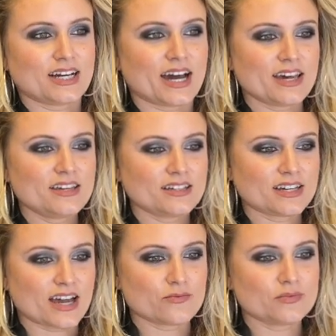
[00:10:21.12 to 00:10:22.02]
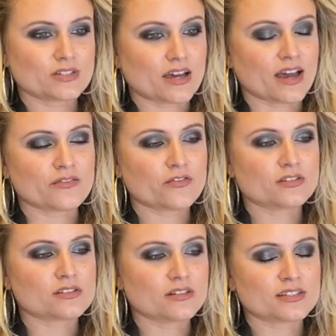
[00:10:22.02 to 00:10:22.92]
I was for
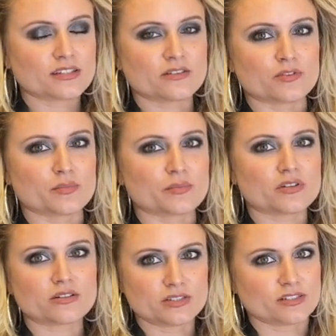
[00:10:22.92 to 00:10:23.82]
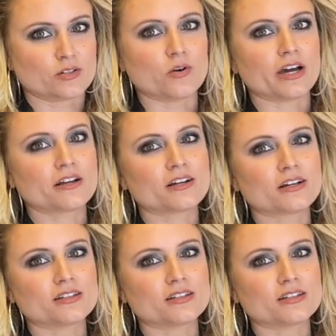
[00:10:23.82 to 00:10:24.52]
as long as I can remember, I was in choir.